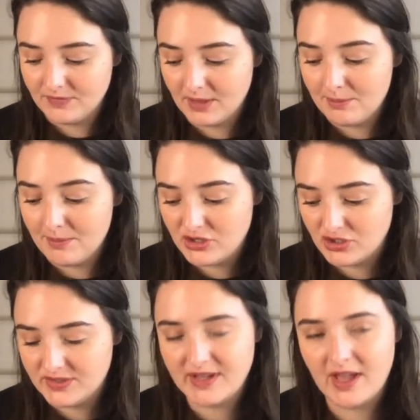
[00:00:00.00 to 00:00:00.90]

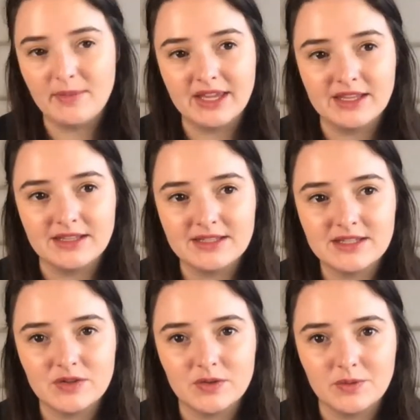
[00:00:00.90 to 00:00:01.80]
measures coming in
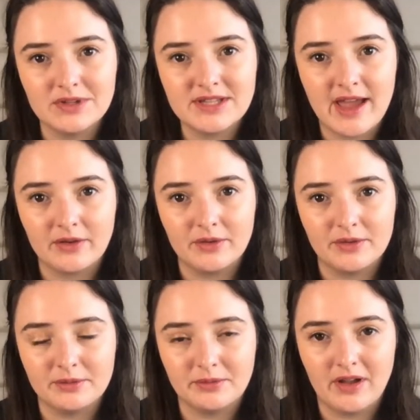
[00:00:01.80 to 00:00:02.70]
to tackle
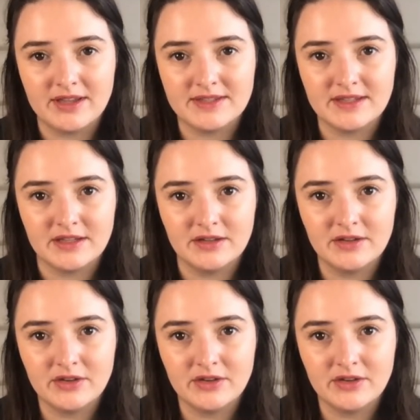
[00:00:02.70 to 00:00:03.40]
the rise in